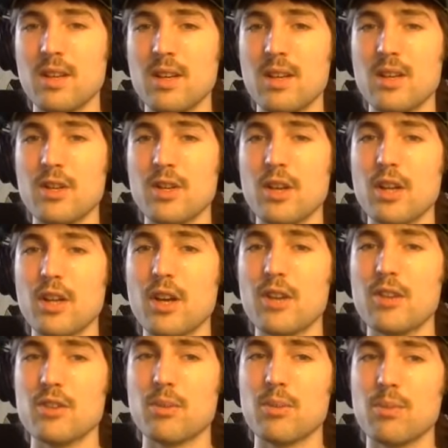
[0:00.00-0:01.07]
you can go
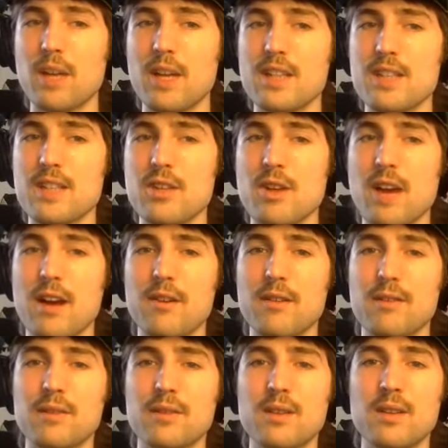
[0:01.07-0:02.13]
to a place and you have
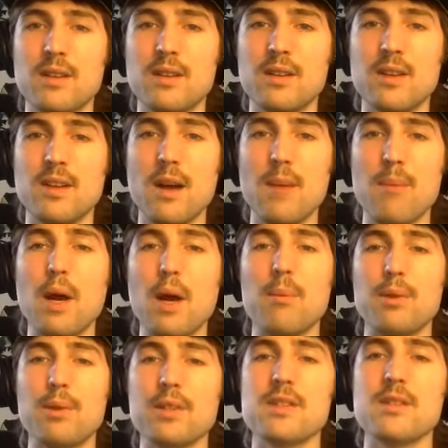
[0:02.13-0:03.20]
a
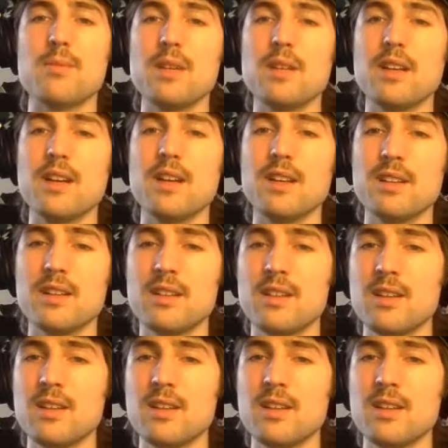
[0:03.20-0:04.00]
purpose to be there.